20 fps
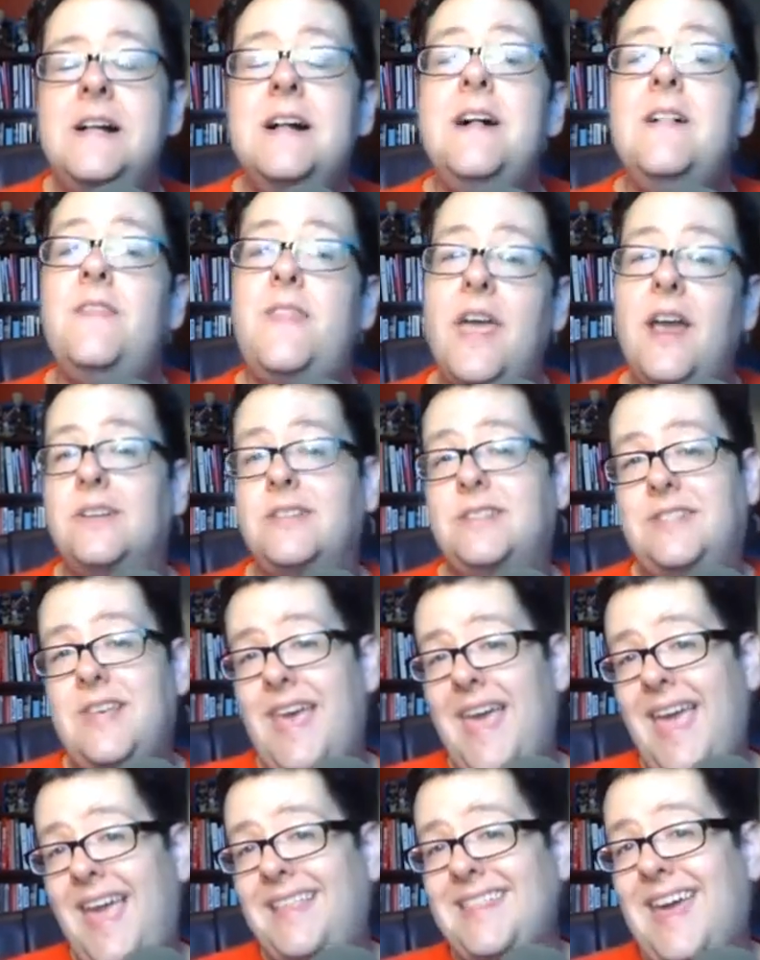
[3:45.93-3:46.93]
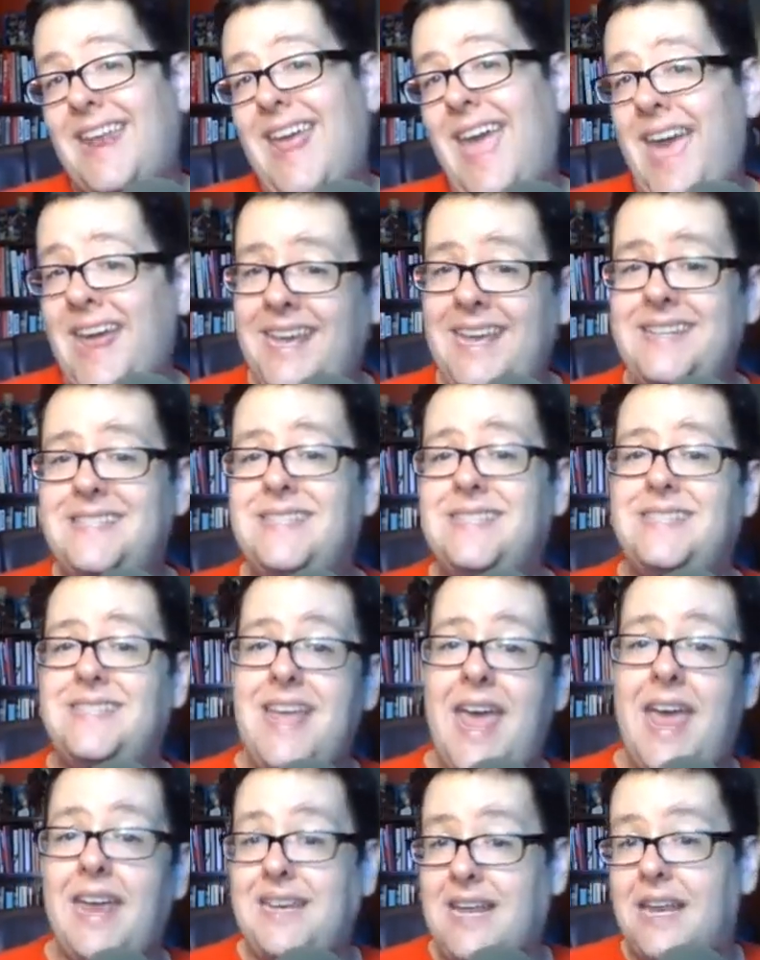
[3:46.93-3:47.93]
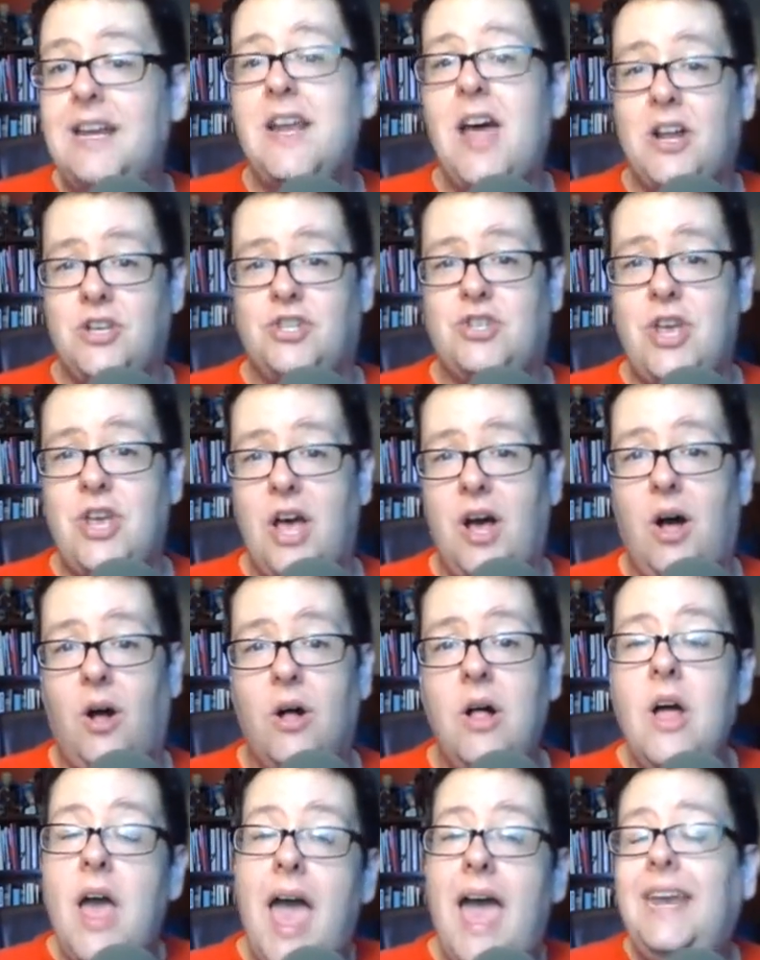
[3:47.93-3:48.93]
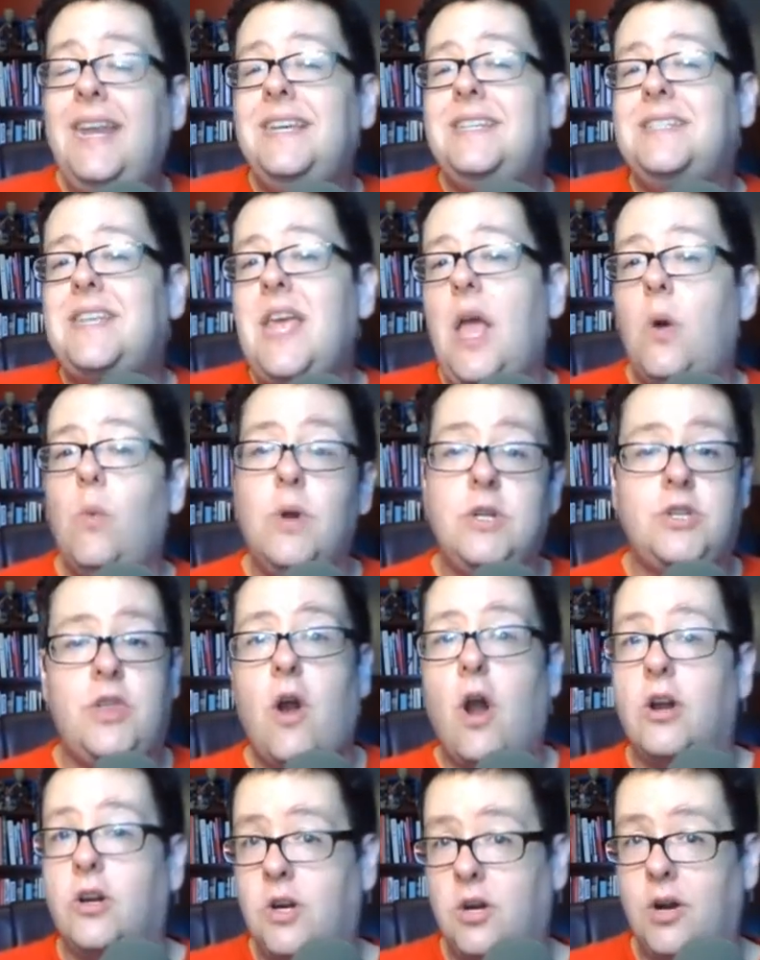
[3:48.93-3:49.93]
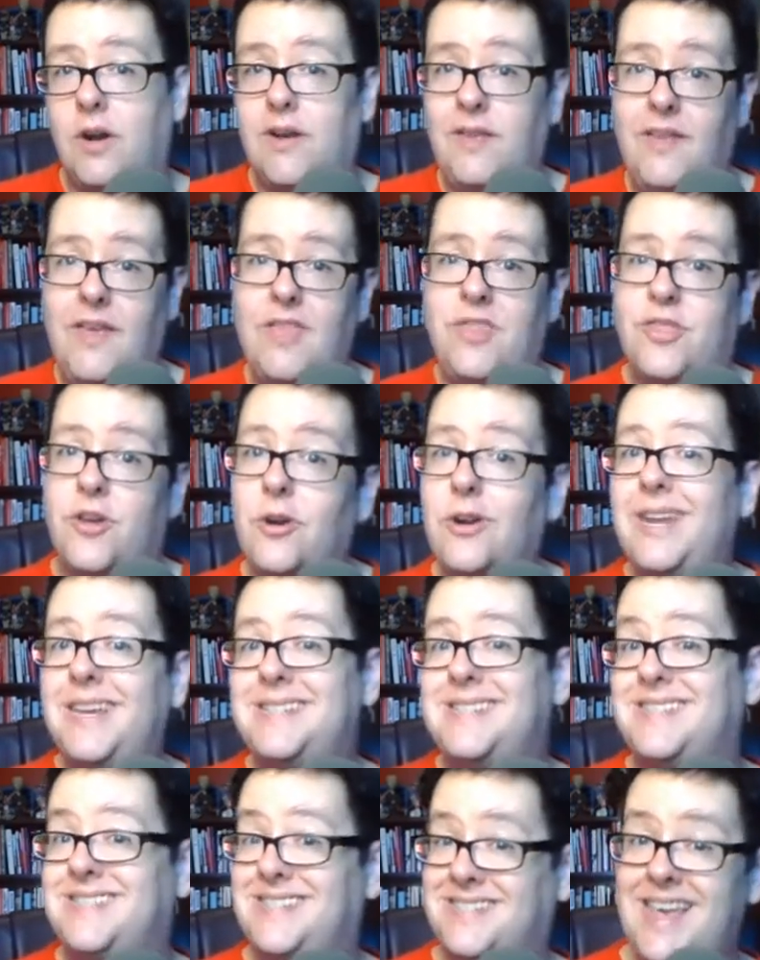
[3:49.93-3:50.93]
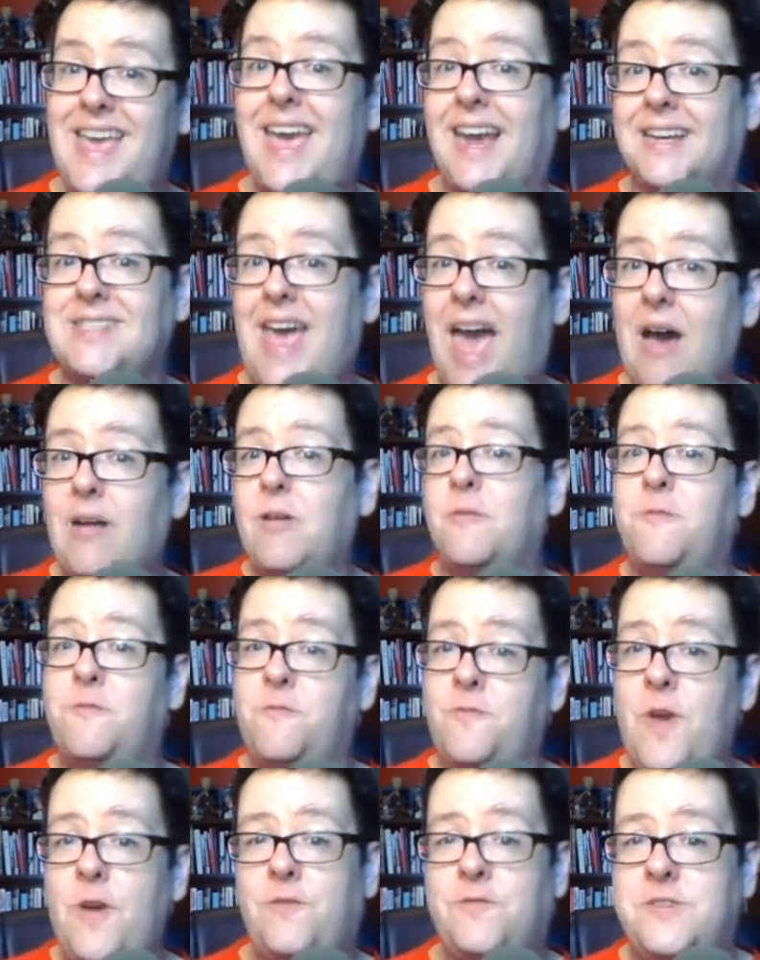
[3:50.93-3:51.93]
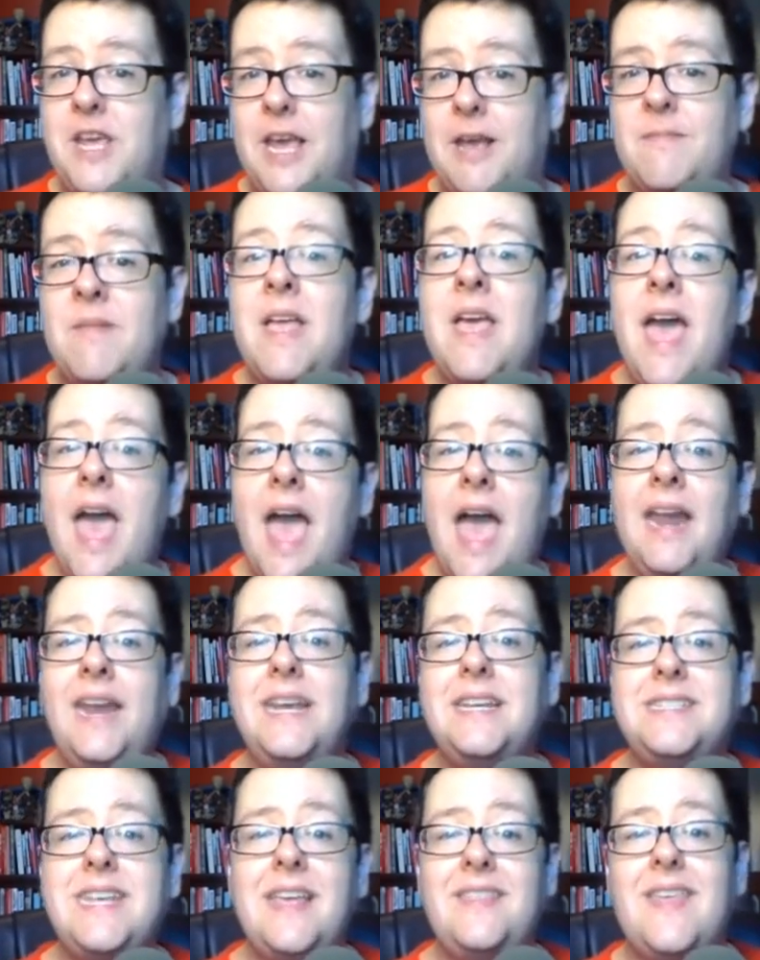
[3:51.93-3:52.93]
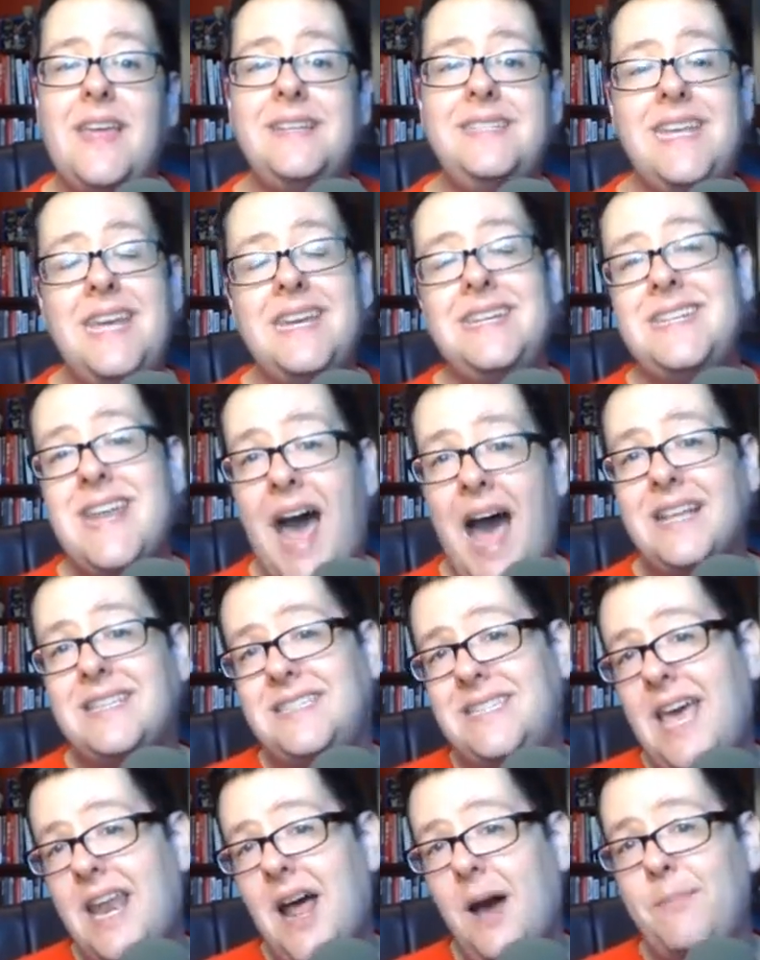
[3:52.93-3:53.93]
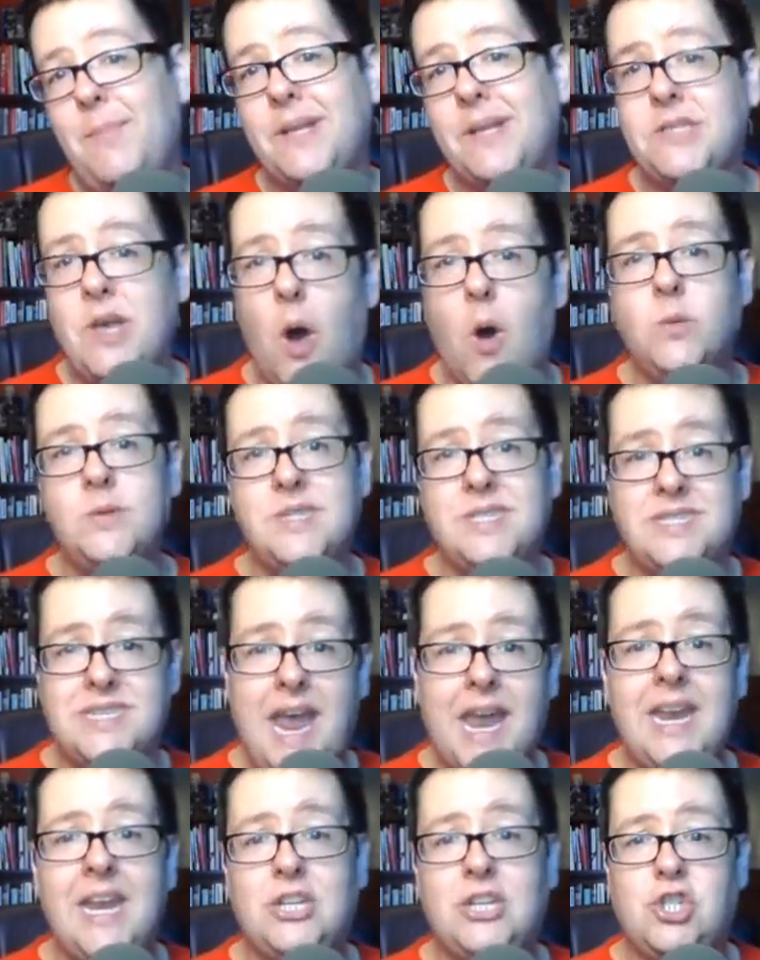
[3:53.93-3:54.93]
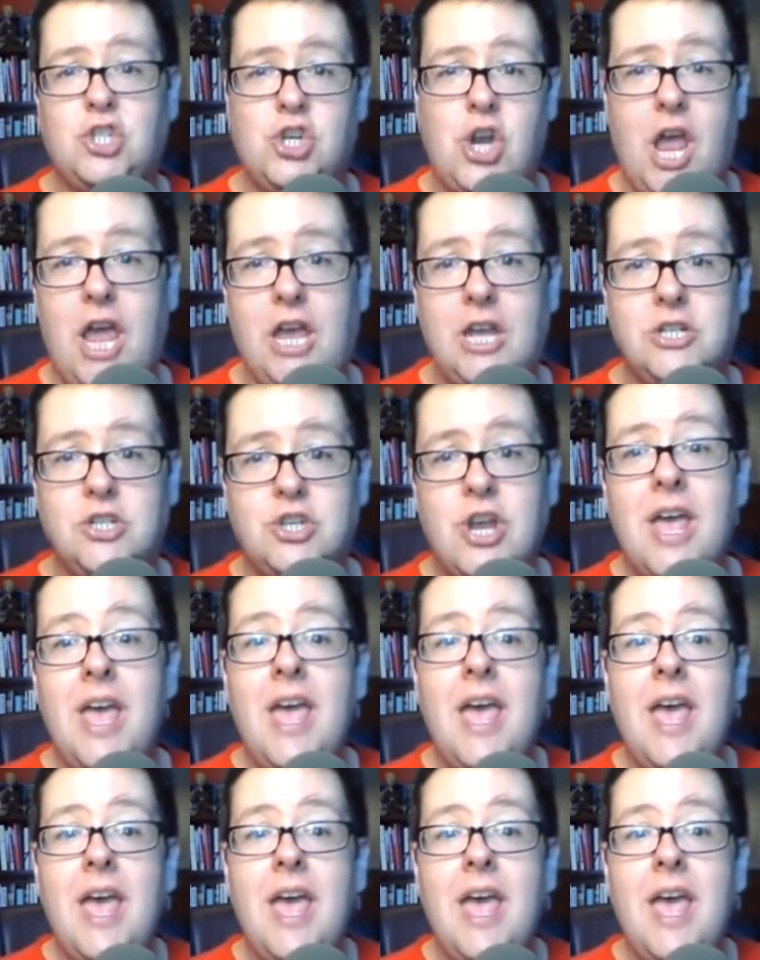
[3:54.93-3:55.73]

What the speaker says: they are saying that any state, in a nutshell, any state, which there are currently 36 out of 50, any state that did not set up its own state exchange,